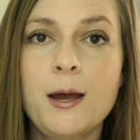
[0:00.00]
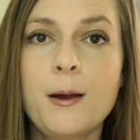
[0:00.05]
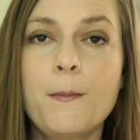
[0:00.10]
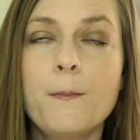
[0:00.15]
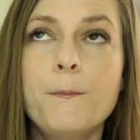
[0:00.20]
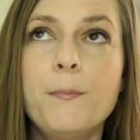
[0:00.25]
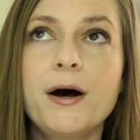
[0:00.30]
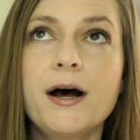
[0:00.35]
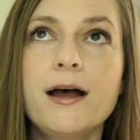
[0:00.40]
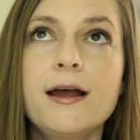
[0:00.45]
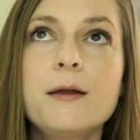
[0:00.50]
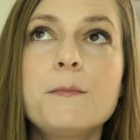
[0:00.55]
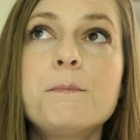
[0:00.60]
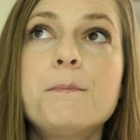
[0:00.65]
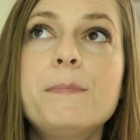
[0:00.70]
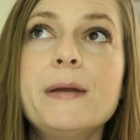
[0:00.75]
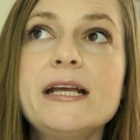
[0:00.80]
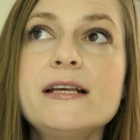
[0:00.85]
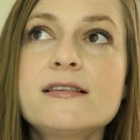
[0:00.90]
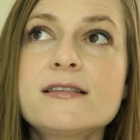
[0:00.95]

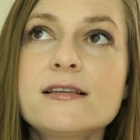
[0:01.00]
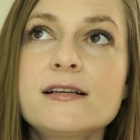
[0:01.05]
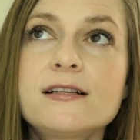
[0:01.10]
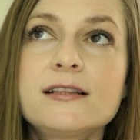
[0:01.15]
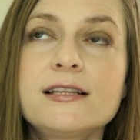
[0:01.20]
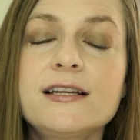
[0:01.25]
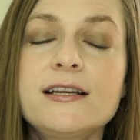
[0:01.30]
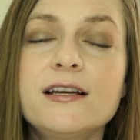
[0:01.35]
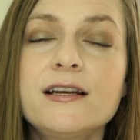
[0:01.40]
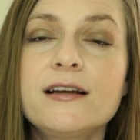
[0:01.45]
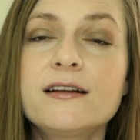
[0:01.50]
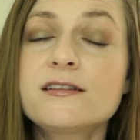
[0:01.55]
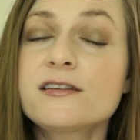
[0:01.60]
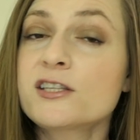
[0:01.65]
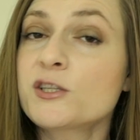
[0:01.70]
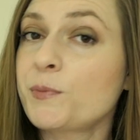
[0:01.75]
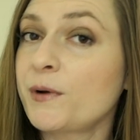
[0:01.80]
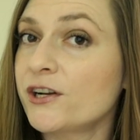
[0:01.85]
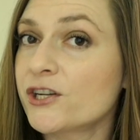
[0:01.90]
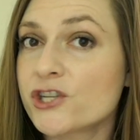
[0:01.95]
But basically, it's a
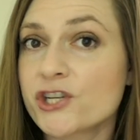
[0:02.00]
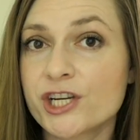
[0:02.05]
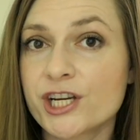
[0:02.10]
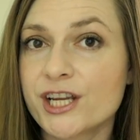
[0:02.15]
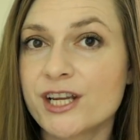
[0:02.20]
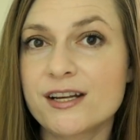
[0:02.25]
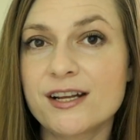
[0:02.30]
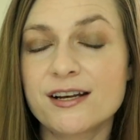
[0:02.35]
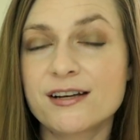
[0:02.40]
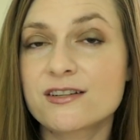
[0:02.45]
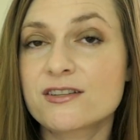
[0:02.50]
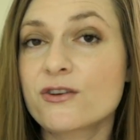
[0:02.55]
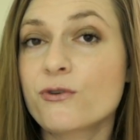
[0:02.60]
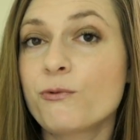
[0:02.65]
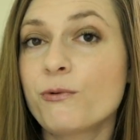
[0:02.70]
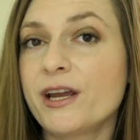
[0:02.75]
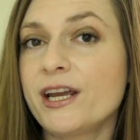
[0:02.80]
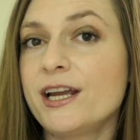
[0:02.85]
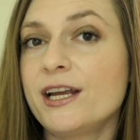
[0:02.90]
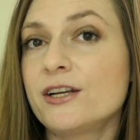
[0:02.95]
spreadsheet and it's a
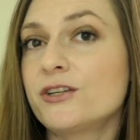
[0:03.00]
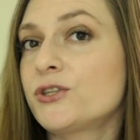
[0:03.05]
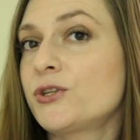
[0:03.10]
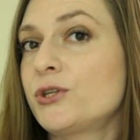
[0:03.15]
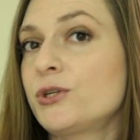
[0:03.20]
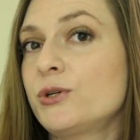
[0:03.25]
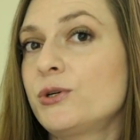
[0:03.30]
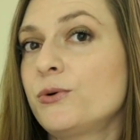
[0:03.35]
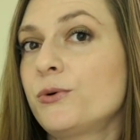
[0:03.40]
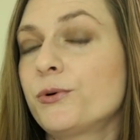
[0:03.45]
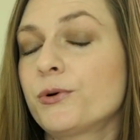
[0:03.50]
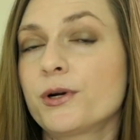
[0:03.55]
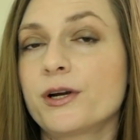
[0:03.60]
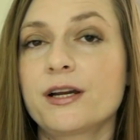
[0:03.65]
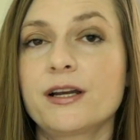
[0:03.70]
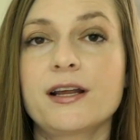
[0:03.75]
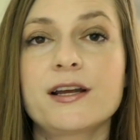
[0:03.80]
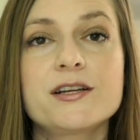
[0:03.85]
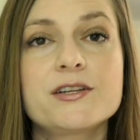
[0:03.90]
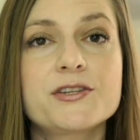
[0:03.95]
way to
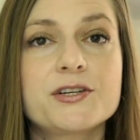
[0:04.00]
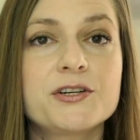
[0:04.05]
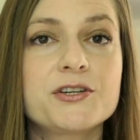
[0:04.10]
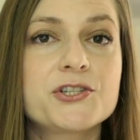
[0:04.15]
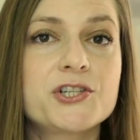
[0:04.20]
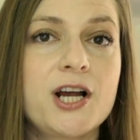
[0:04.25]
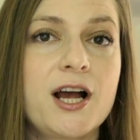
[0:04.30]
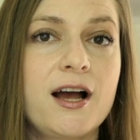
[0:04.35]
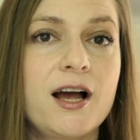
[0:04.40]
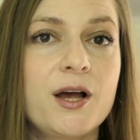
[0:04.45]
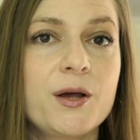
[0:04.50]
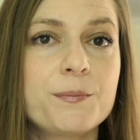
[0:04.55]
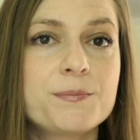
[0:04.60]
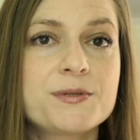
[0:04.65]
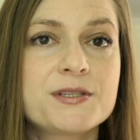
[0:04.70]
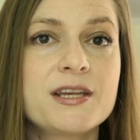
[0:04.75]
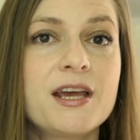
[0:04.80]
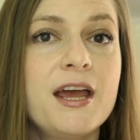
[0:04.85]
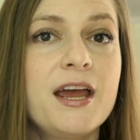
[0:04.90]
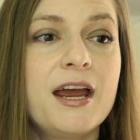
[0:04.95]
organize your
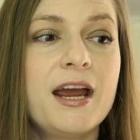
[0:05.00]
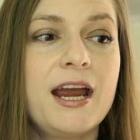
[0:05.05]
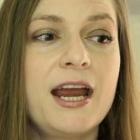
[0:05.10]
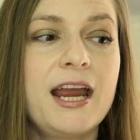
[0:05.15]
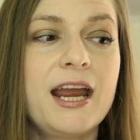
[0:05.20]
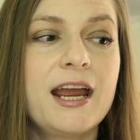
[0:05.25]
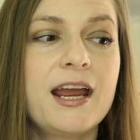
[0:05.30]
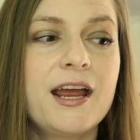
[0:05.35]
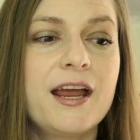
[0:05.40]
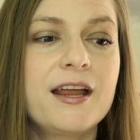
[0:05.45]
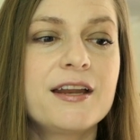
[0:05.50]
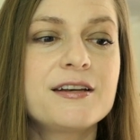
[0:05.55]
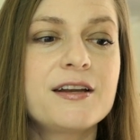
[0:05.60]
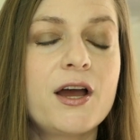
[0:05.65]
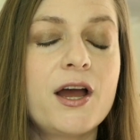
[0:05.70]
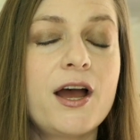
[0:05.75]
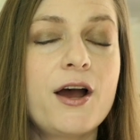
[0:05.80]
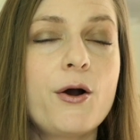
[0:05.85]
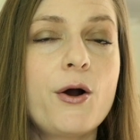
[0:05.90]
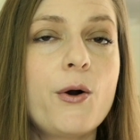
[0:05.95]
jobs.
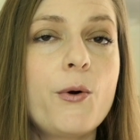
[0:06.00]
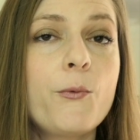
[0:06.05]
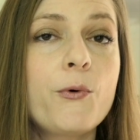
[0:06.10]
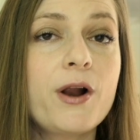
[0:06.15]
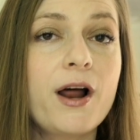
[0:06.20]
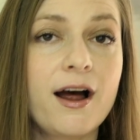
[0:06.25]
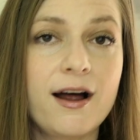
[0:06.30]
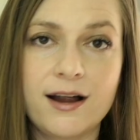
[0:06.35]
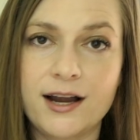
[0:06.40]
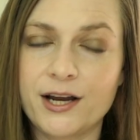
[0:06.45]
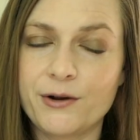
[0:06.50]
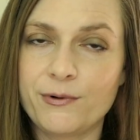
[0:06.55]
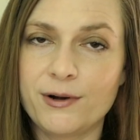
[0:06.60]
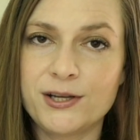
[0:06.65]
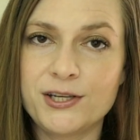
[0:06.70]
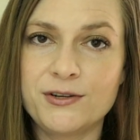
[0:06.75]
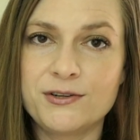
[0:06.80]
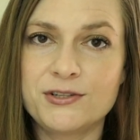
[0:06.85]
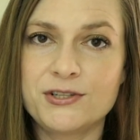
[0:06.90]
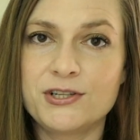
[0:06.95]
And what I
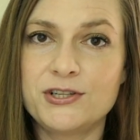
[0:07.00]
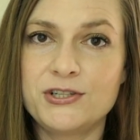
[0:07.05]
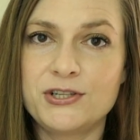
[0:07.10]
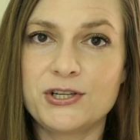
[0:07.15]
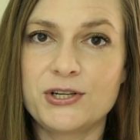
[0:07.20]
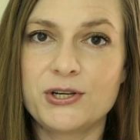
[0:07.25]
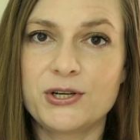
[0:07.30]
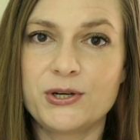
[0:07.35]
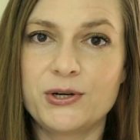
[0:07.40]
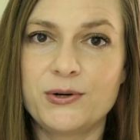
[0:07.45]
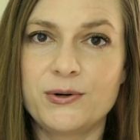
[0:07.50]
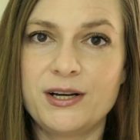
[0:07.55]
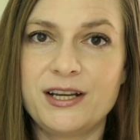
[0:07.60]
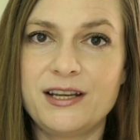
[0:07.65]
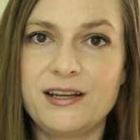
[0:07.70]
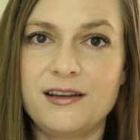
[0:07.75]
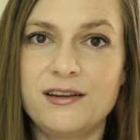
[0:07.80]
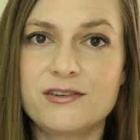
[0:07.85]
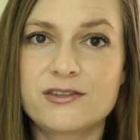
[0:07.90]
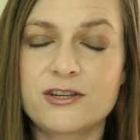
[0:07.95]
want you to do
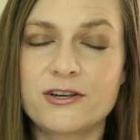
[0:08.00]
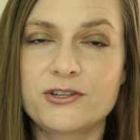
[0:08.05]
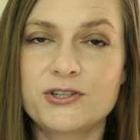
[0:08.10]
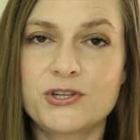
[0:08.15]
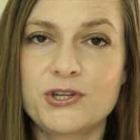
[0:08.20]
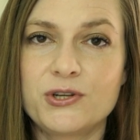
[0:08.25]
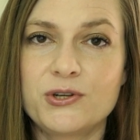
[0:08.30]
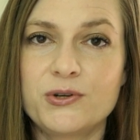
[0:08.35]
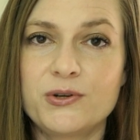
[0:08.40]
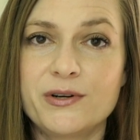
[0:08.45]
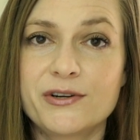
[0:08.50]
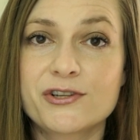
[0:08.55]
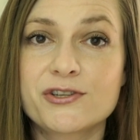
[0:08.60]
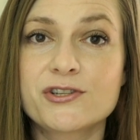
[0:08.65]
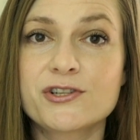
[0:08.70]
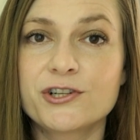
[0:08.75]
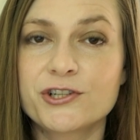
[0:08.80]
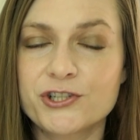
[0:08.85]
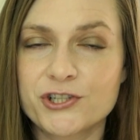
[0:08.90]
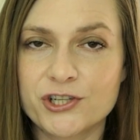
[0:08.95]
is to
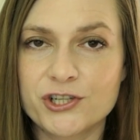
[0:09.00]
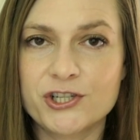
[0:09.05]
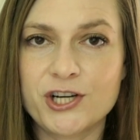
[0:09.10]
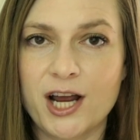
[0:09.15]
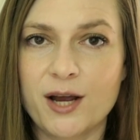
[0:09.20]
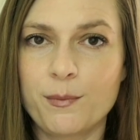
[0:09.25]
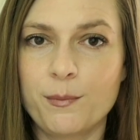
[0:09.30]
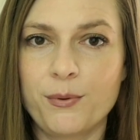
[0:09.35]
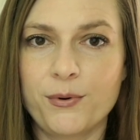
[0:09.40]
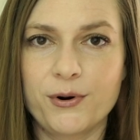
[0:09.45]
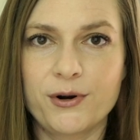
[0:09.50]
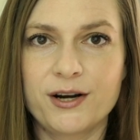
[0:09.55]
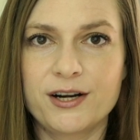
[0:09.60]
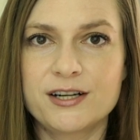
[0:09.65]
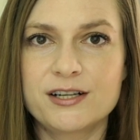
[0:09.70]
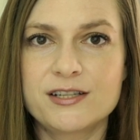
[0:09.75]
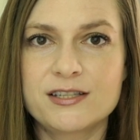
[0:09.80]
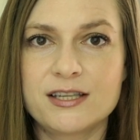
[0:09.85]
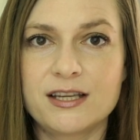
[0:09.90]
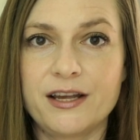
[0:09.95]
search the job
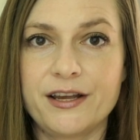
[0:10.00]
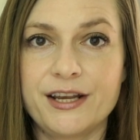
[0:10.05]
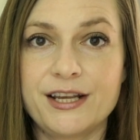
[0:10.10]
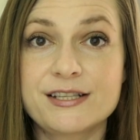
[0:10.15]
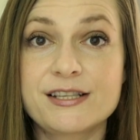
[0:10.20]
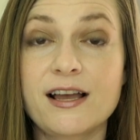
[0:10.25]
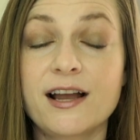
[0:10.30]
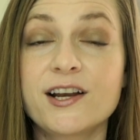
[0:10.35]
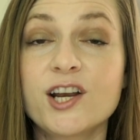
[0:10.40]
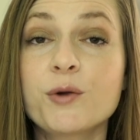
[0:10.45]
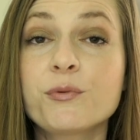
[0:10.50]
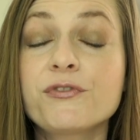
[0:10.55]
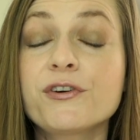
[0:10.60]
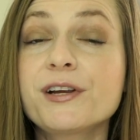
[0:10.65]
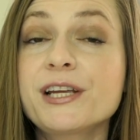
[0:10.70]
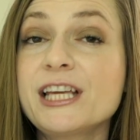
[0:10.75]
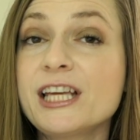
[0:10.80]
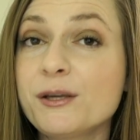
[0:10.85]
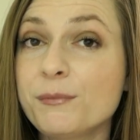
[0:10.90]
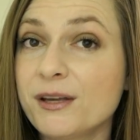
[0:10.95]
boards, sign up for
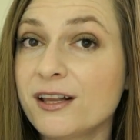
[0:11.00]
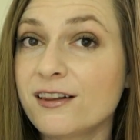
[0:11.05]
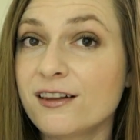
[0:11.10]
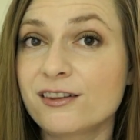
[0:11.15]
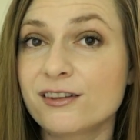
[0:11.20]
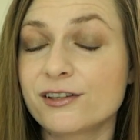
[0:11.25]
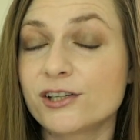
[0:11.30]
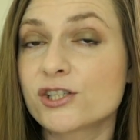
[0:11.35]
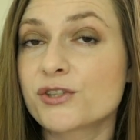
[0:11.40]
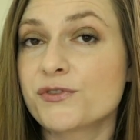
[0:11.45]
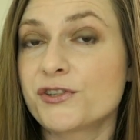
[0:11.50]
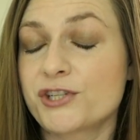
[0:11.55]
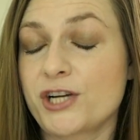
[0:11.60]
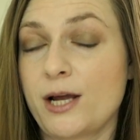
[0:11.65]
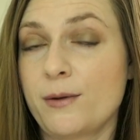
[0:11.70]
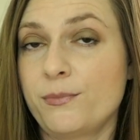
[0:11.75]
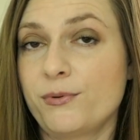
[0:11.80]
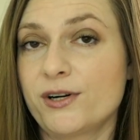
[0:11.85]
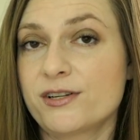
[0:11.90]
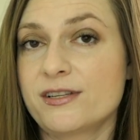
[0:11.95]
email alerts for
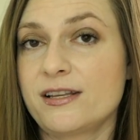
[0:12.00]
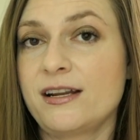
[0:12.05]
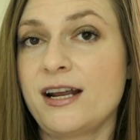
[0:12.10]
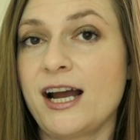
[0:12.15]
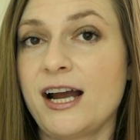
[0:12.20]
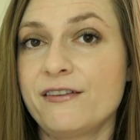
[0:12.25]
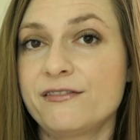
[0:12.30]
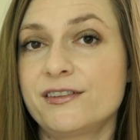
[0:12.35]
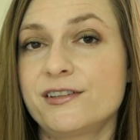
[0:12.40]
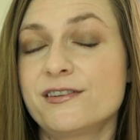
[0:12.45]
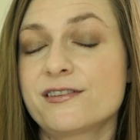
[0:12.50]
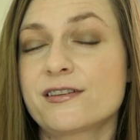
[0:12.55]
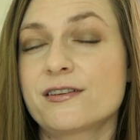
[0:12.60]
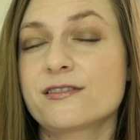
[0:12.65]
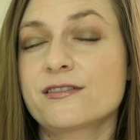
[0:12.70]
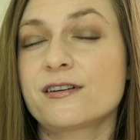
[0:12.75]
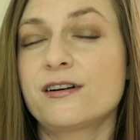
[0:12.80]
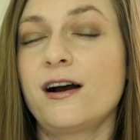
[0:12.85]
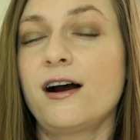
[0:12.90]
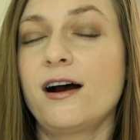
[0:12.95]
job boards that have those.
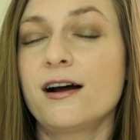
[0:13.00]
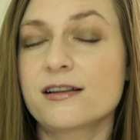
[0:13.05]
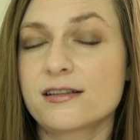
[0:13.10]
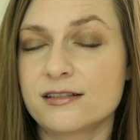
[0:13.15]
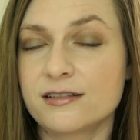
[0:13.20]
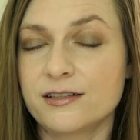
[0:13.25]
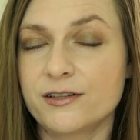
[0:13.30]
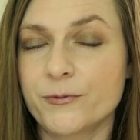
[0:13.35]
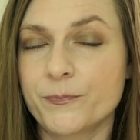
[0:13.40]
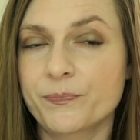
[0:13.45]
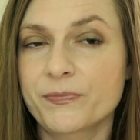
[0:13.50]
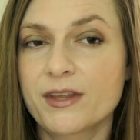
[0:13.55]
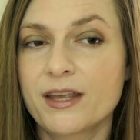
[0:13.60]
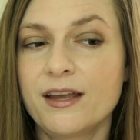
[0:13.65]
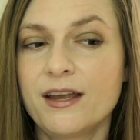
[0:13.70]
Those are awesome.